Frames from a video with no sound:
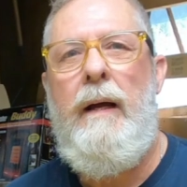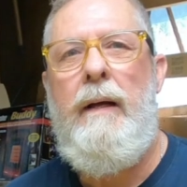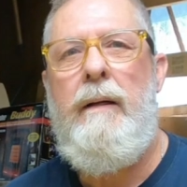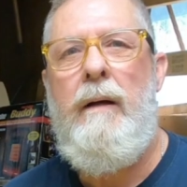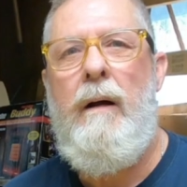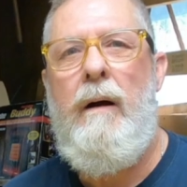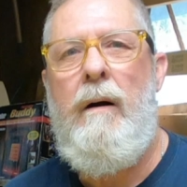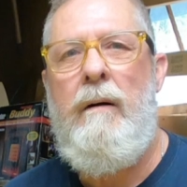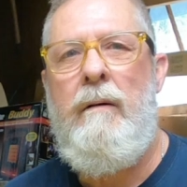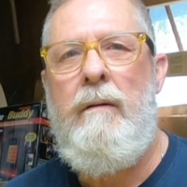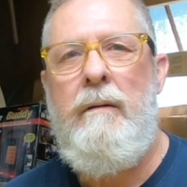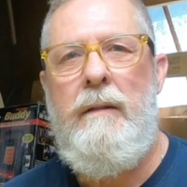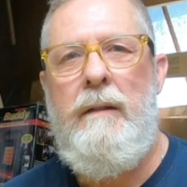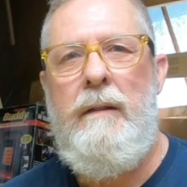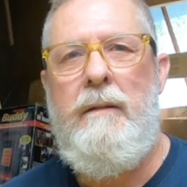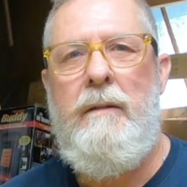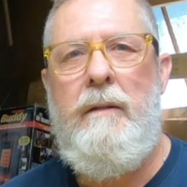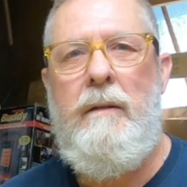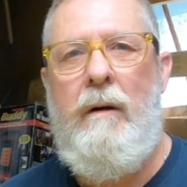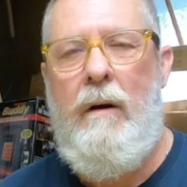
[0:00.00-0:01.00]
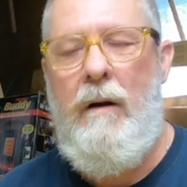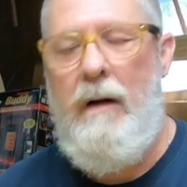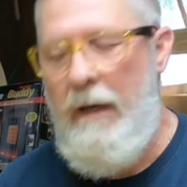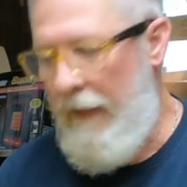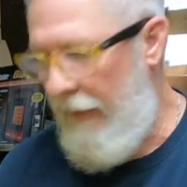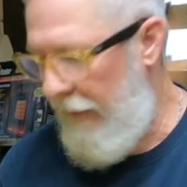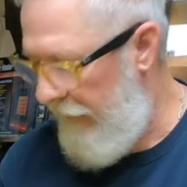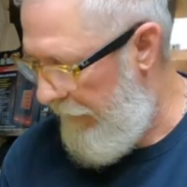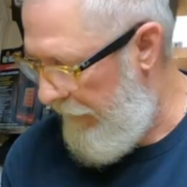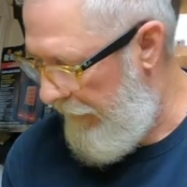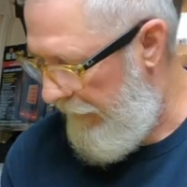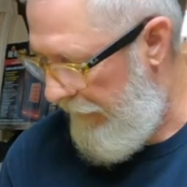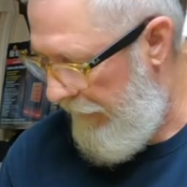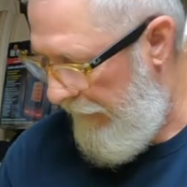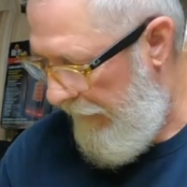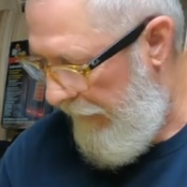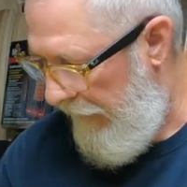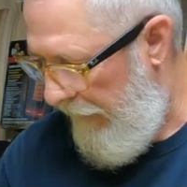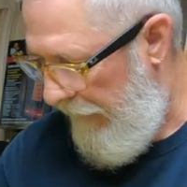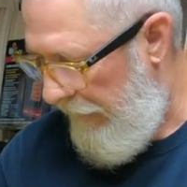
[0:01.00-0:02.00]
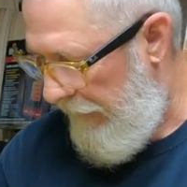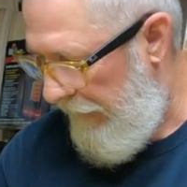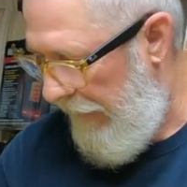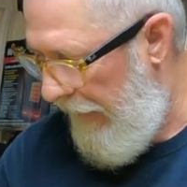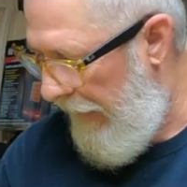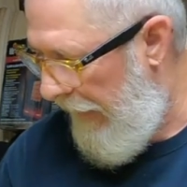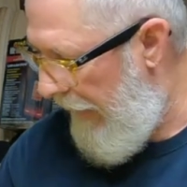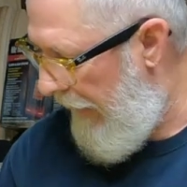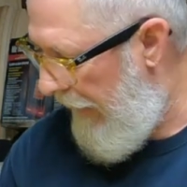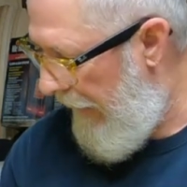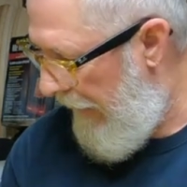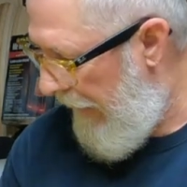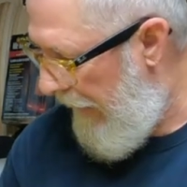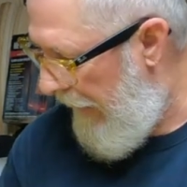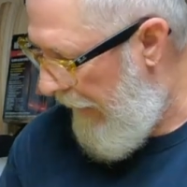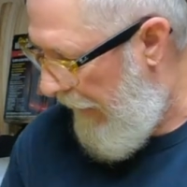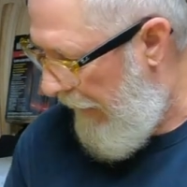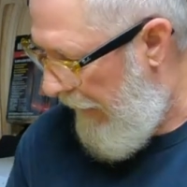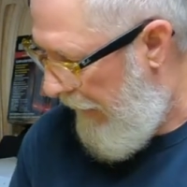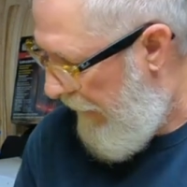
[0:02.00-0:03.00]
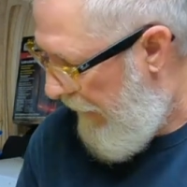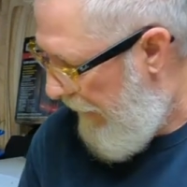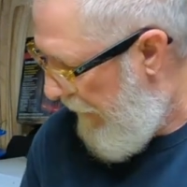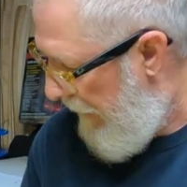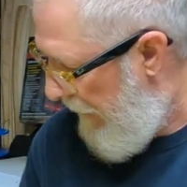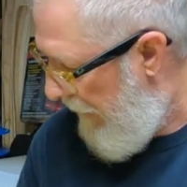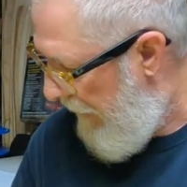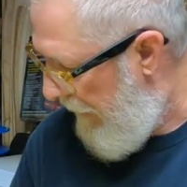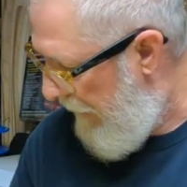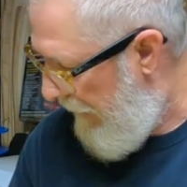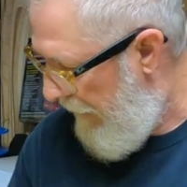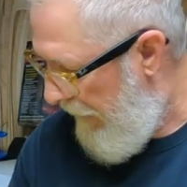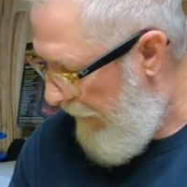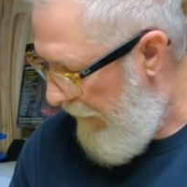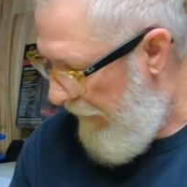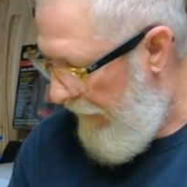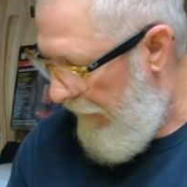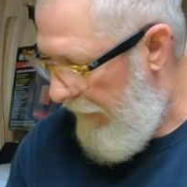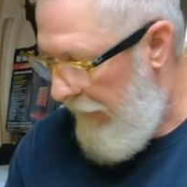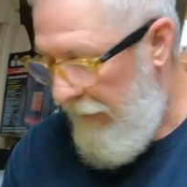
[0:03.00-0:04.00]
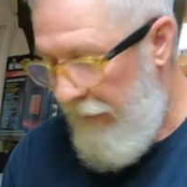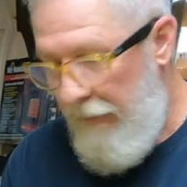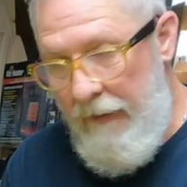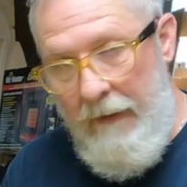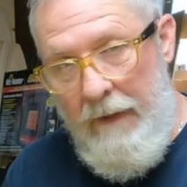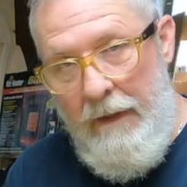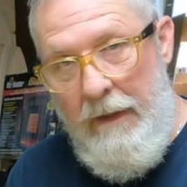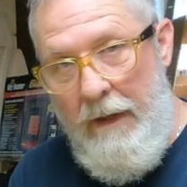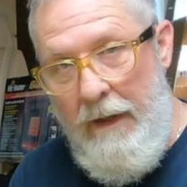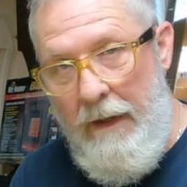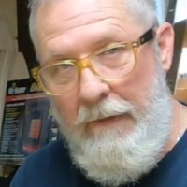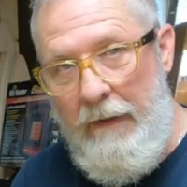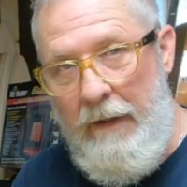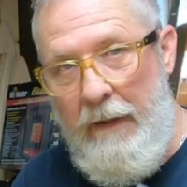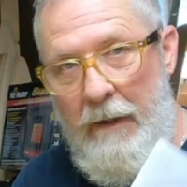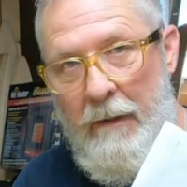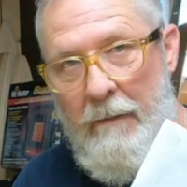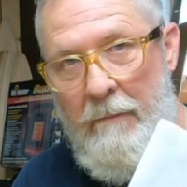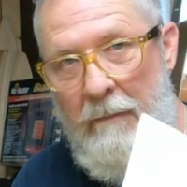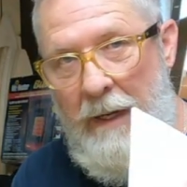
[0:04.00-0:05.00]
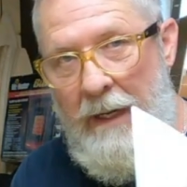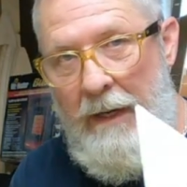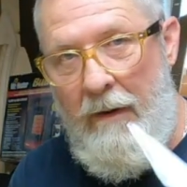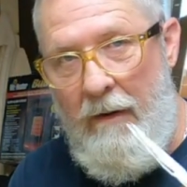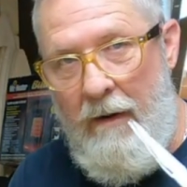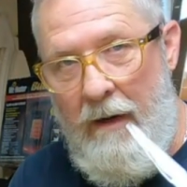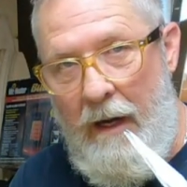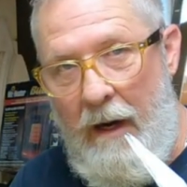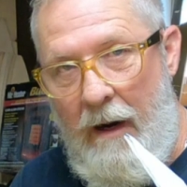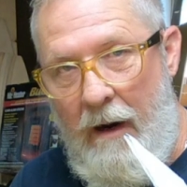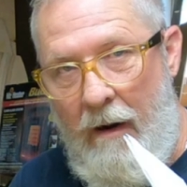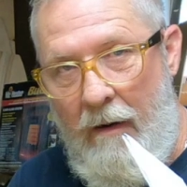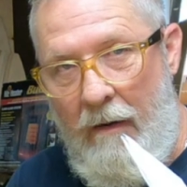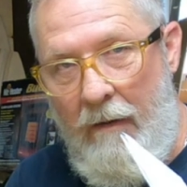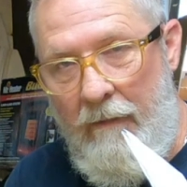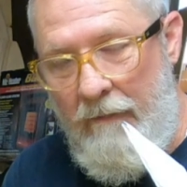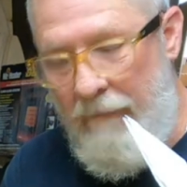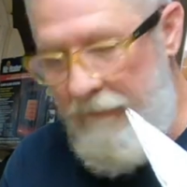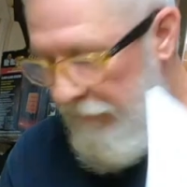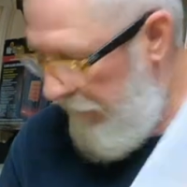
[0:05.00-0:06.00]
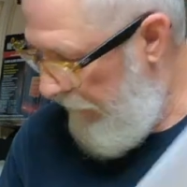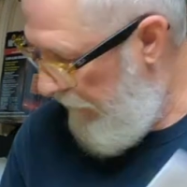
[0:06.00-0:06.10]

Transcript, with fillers: Hey y'all, it's Craig. Today I got a another good mail call.